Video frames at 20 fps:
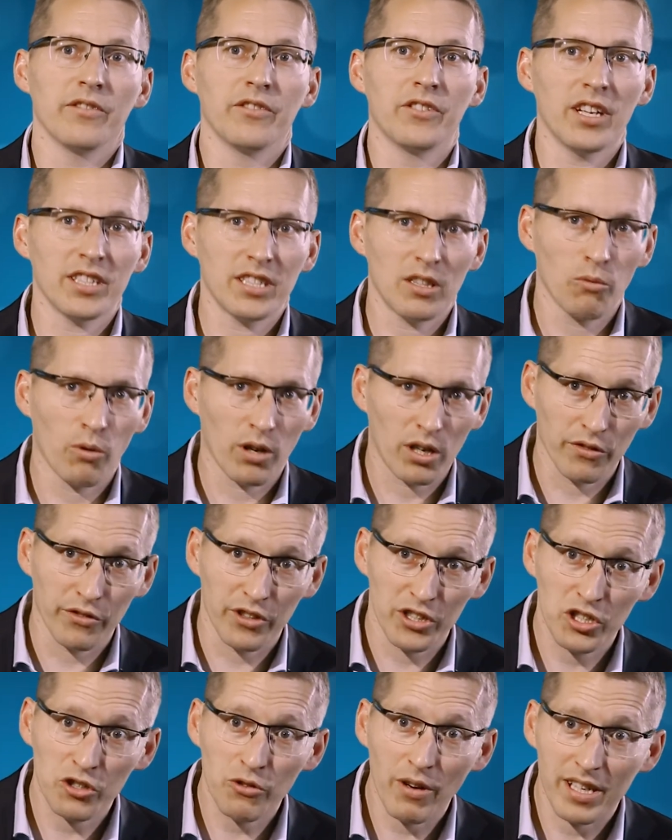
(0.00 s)
Does it work
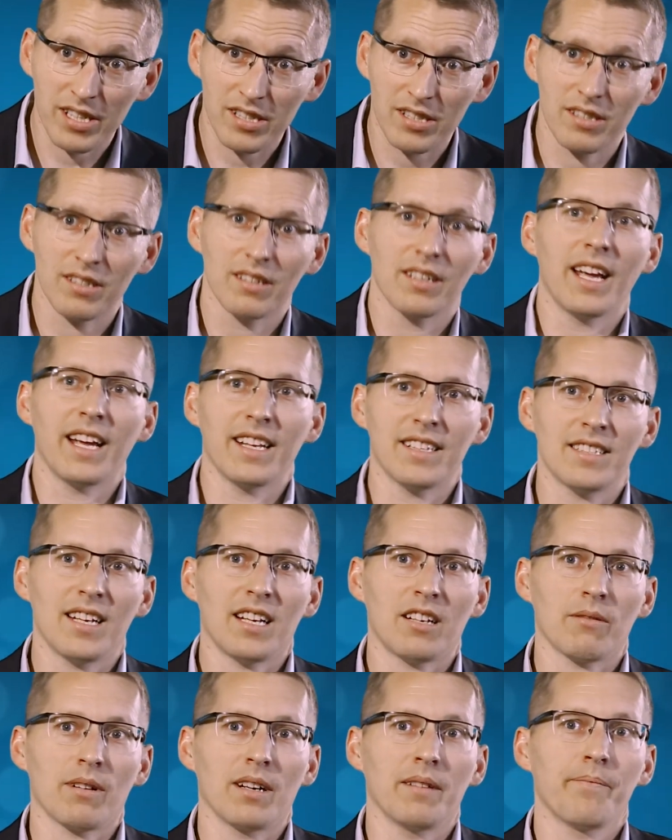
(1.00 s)
under stress,
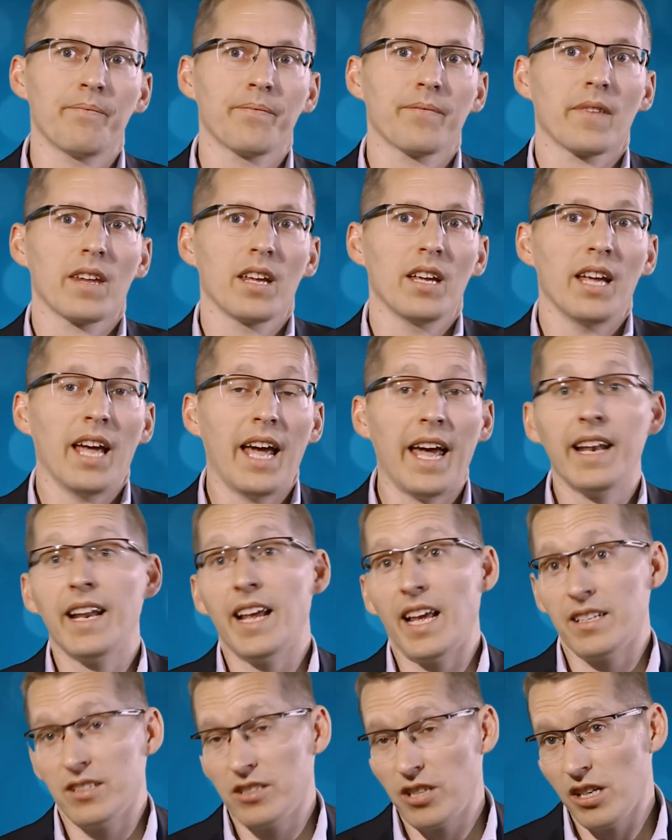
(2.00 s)
etc. And
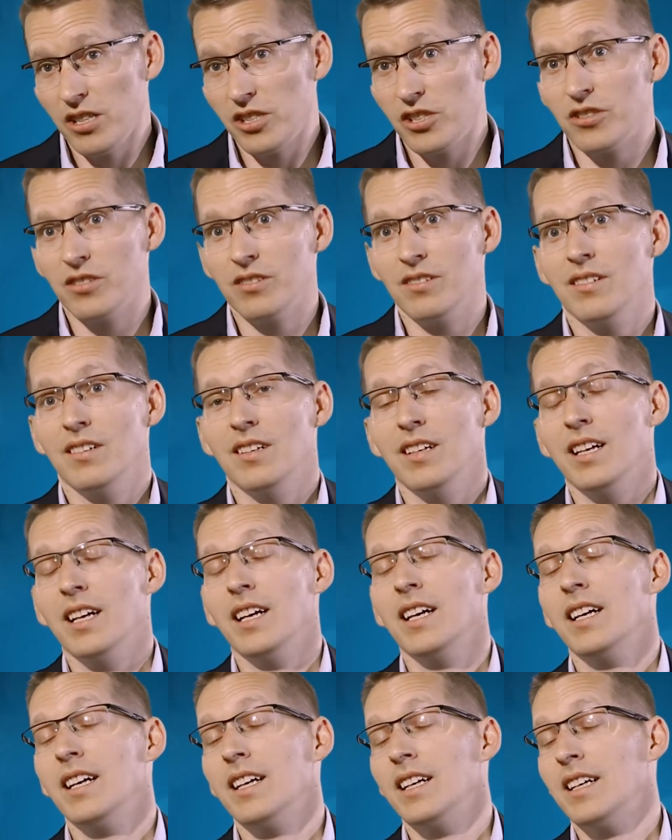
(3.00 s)
as such,
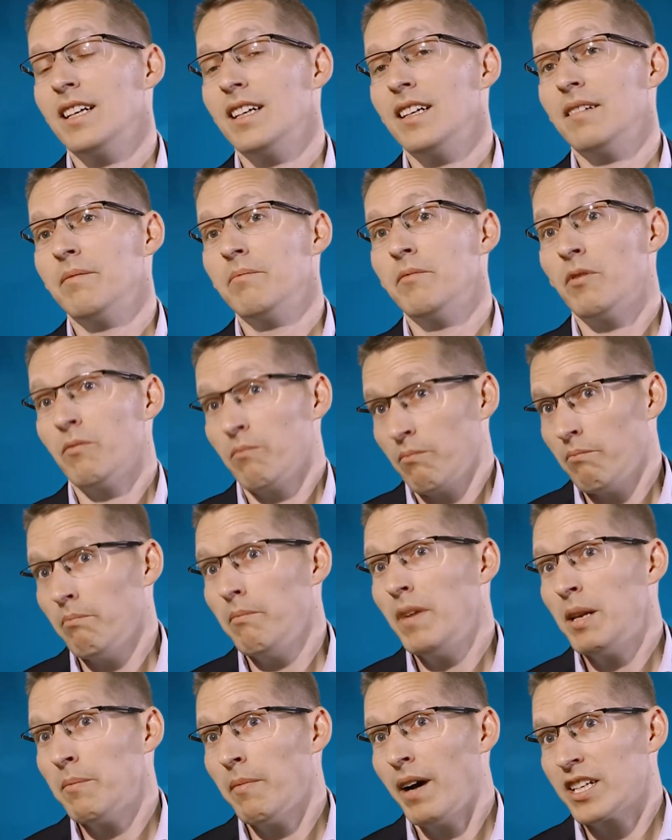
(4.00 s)
uh,
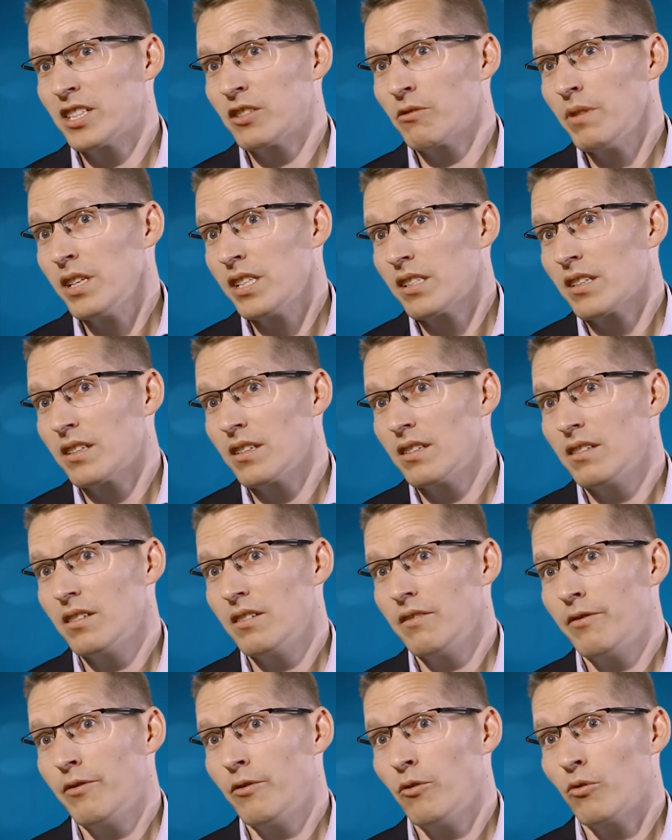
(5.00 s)
minimize the risk
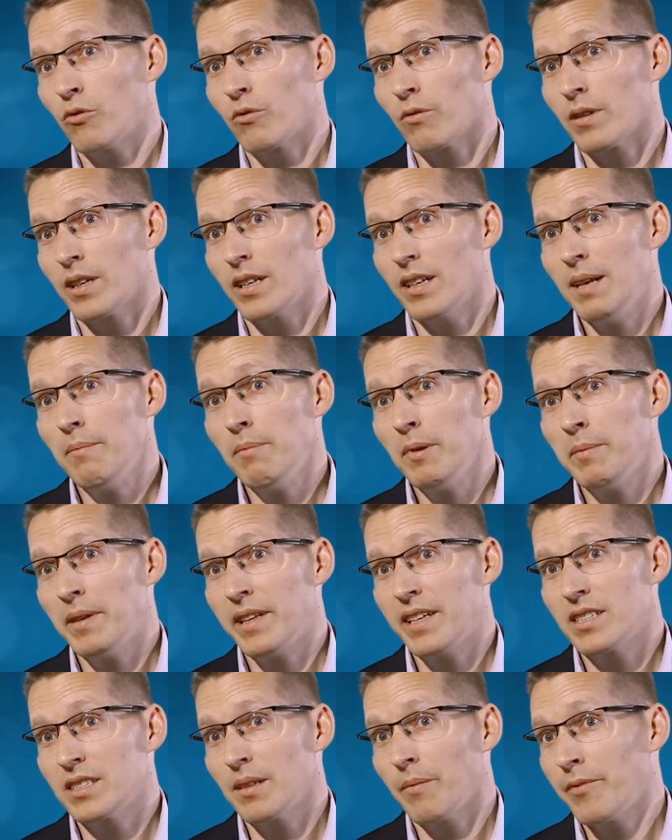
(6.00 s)
for uh,
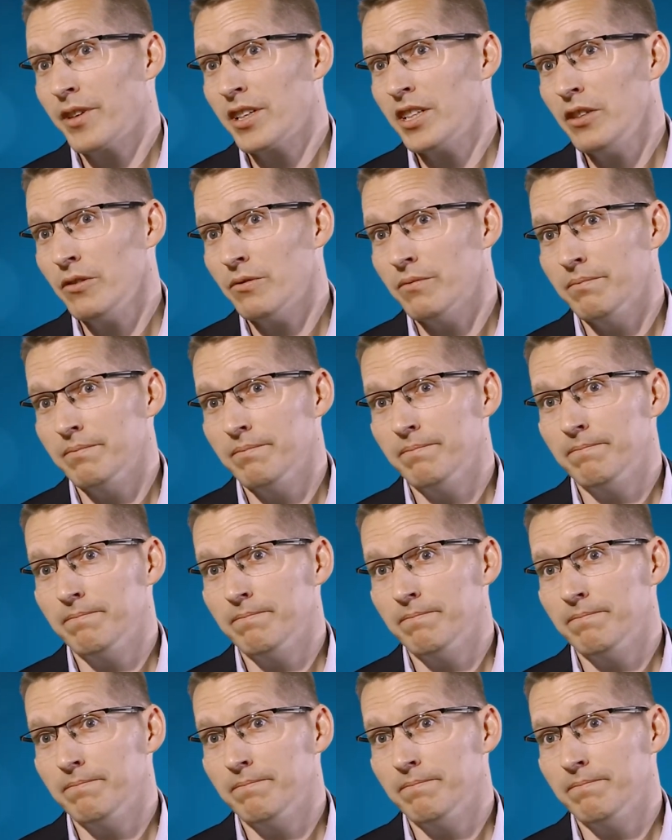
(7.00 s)
implementing something new.